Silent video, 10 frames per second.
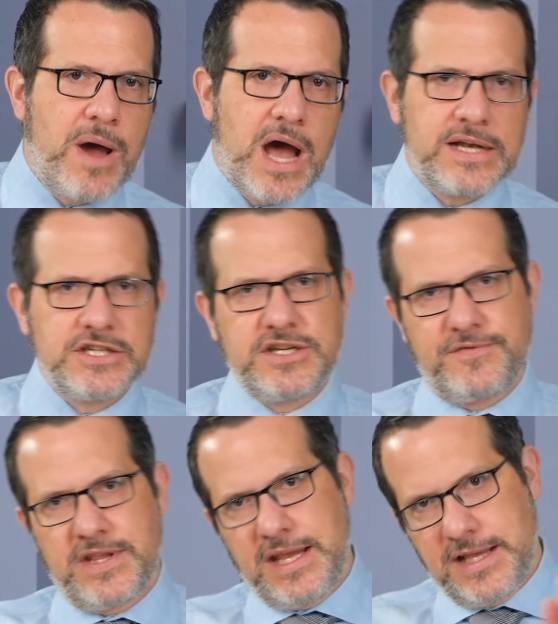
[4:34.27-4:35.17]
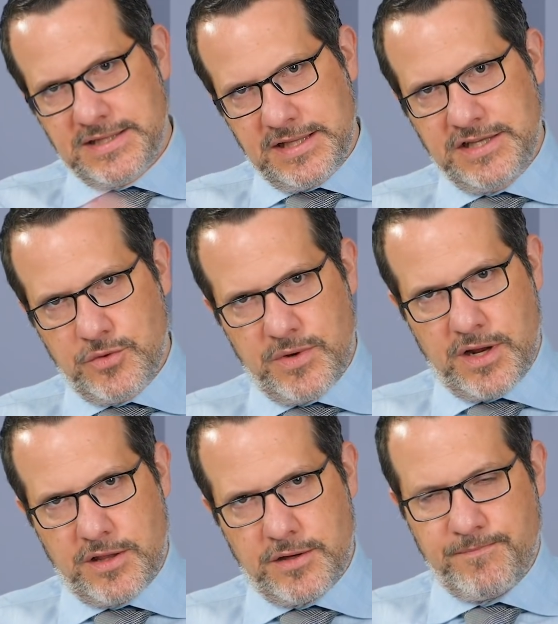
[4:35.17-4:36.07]
pot and shift it easily to
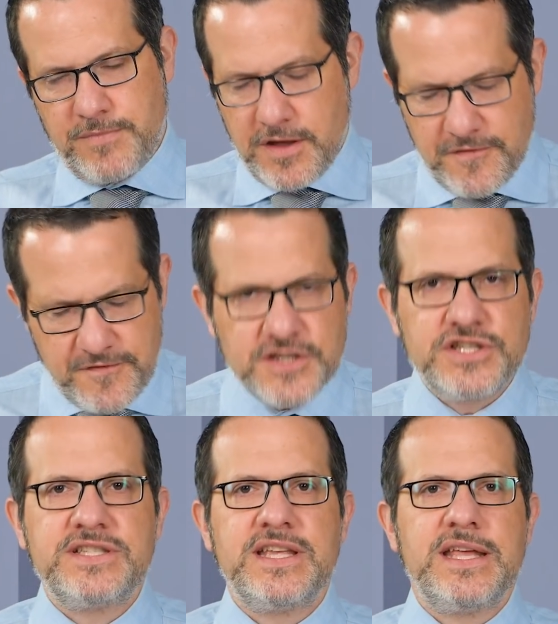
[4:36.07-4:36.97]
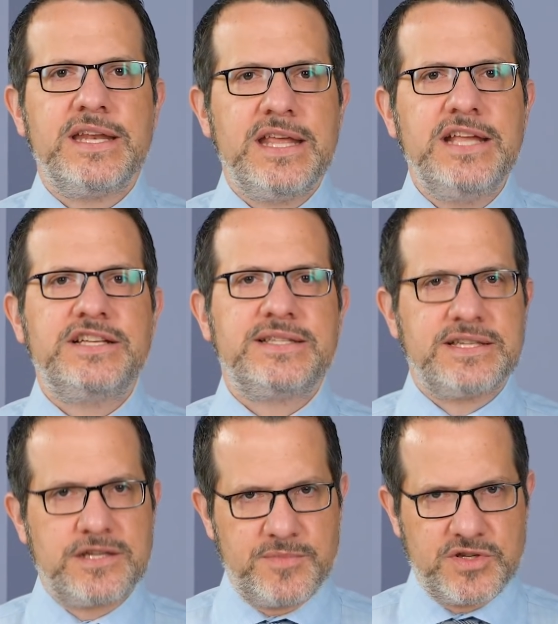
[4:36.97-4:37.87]
another. Efficiency in each
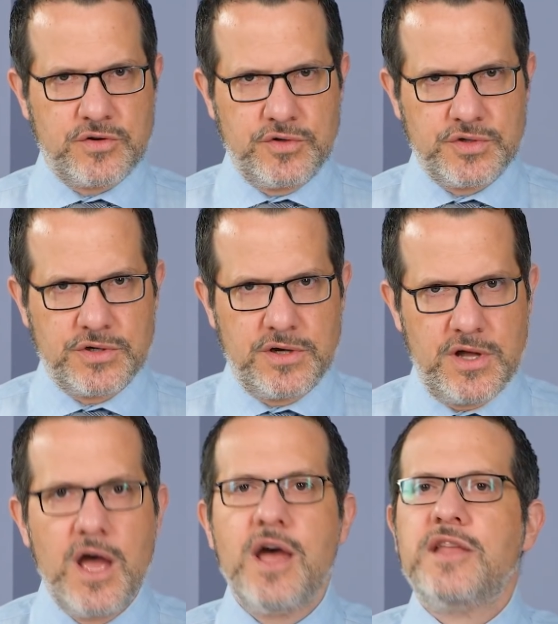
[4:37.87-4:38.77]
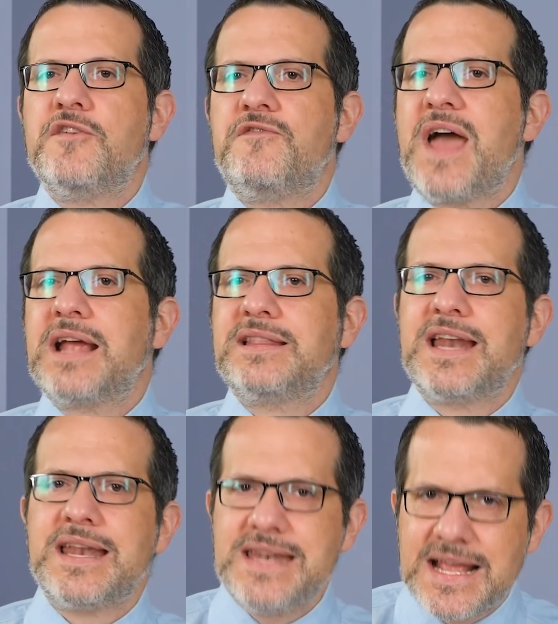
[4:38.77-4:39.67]
system is crucial. The fact
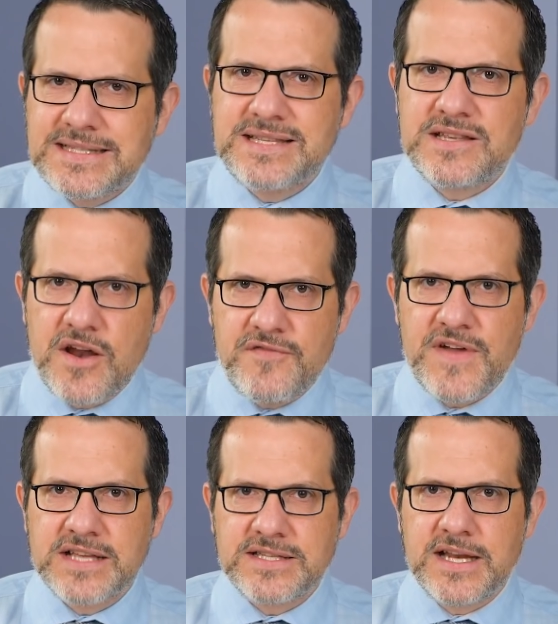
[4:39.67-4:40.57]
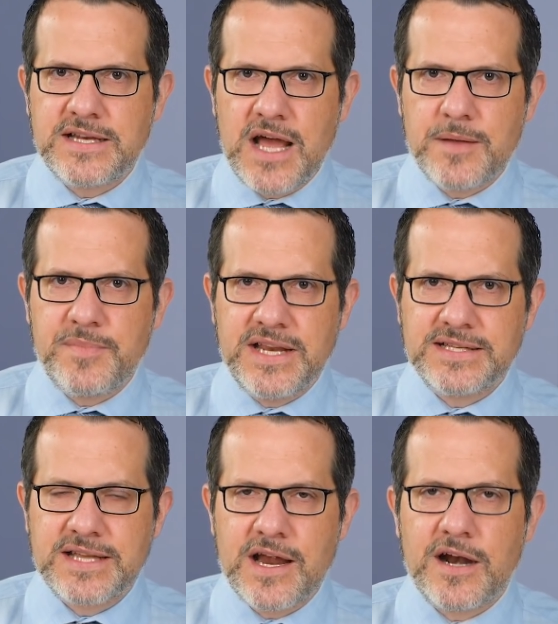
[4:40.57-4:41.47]
that a necessary facet of
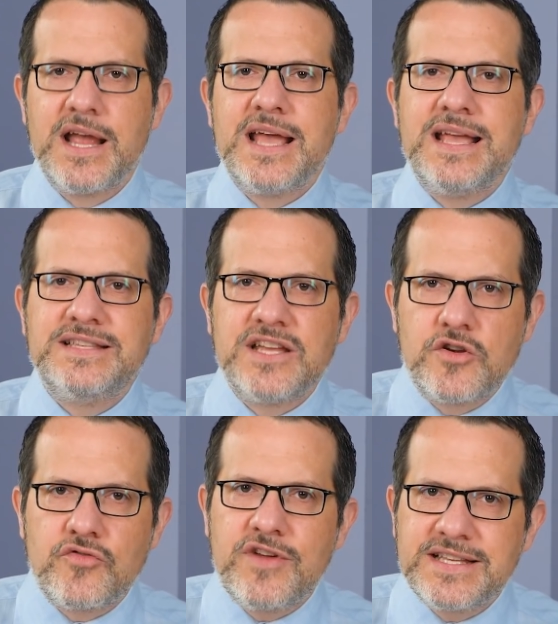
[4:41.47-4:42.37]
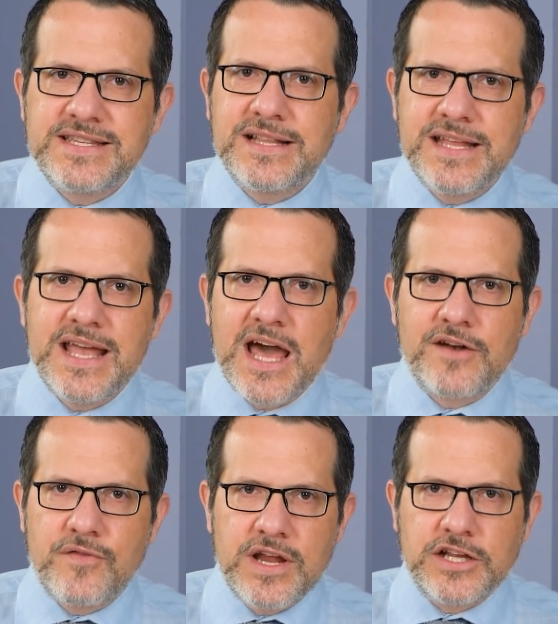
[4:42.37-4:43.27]
diabetes care is increasingly out
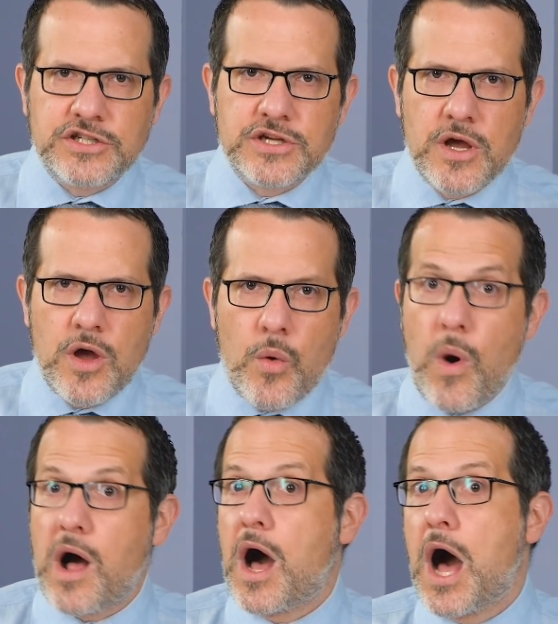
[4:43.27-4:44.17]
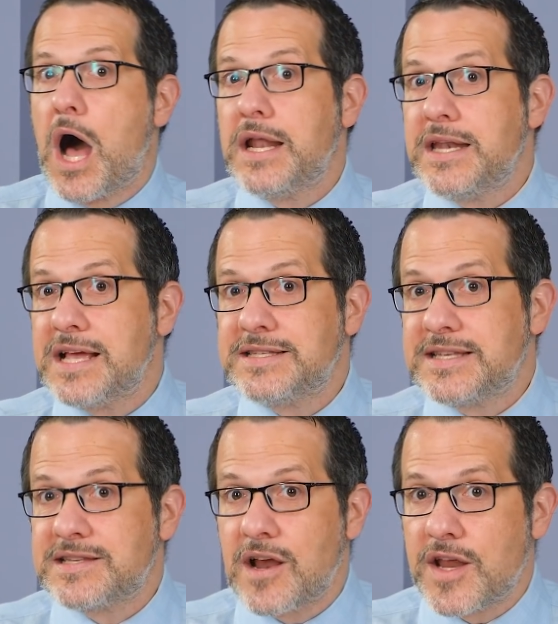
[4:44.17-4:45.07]
of reach, while
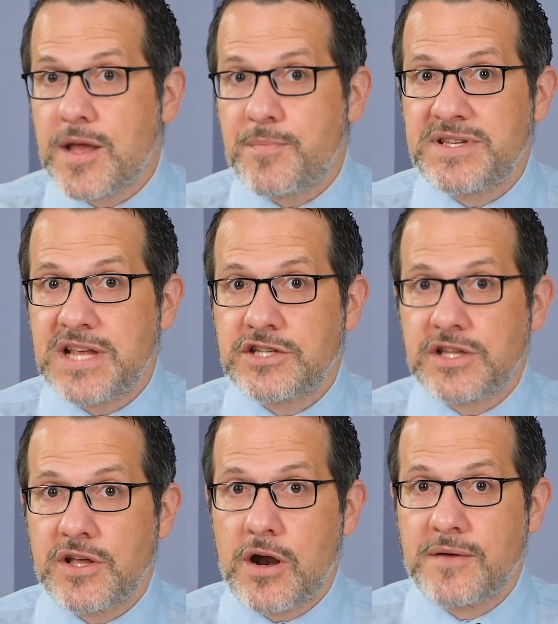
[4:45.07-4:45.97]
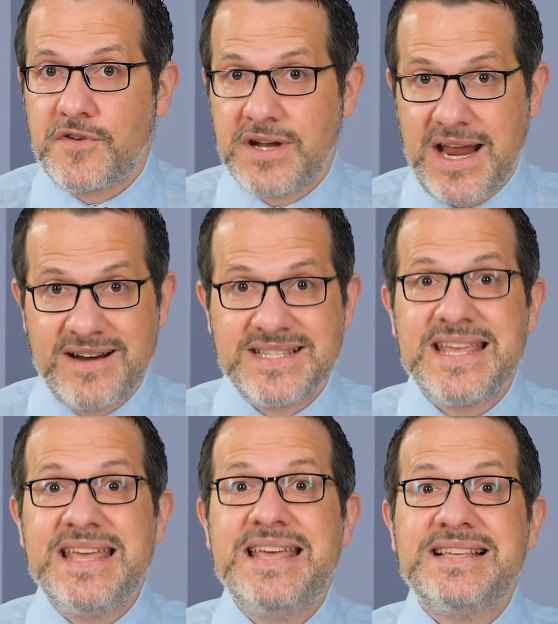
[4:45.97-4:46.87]
unnecessary and potentially harmful care
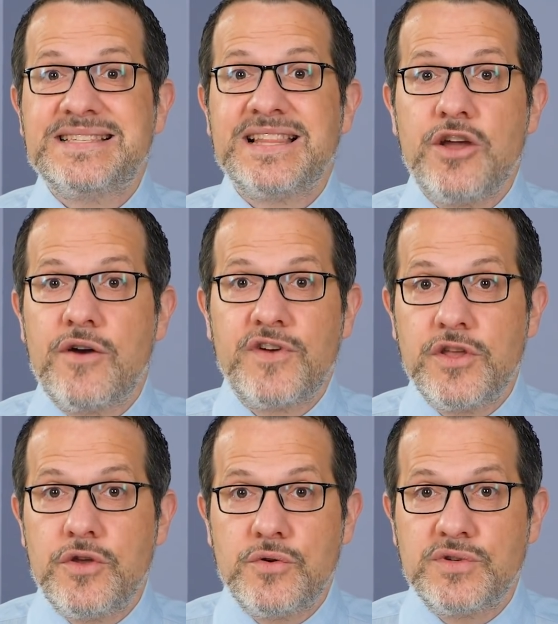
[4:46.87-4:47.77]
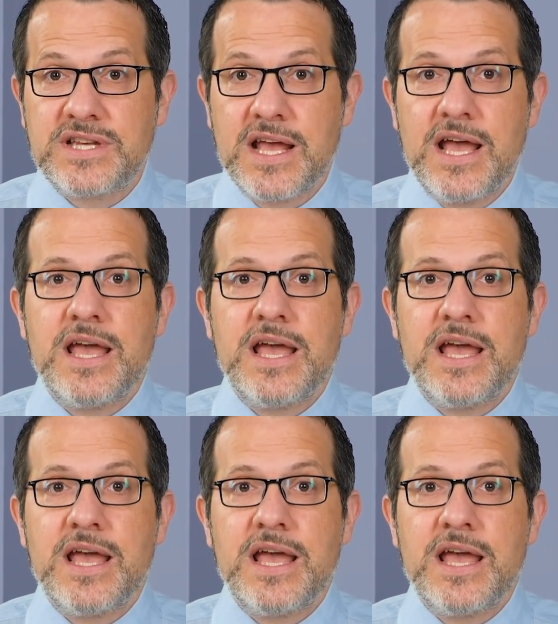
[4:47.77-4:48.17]
is easily overused,